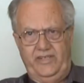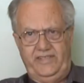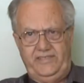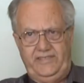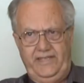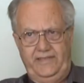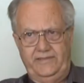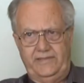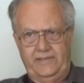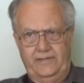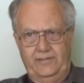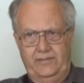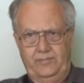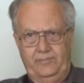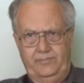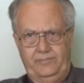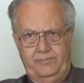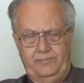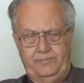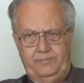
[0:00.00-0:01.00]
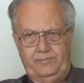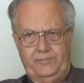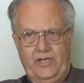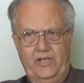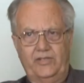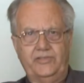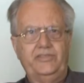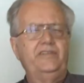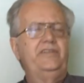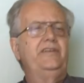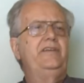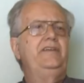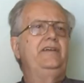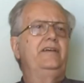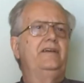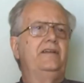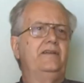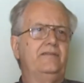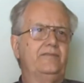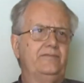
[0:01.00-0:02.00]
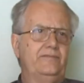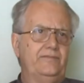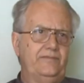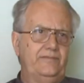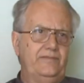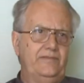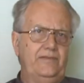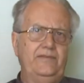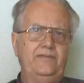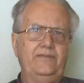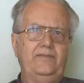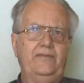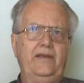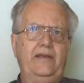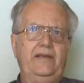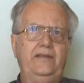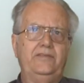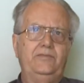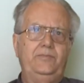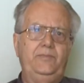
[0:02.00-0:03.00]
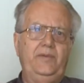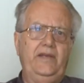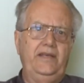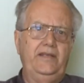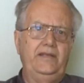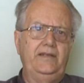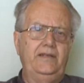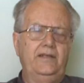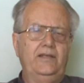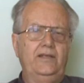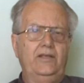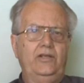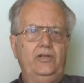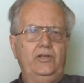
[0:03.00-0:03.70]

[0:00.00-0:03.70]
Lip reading: central project here has been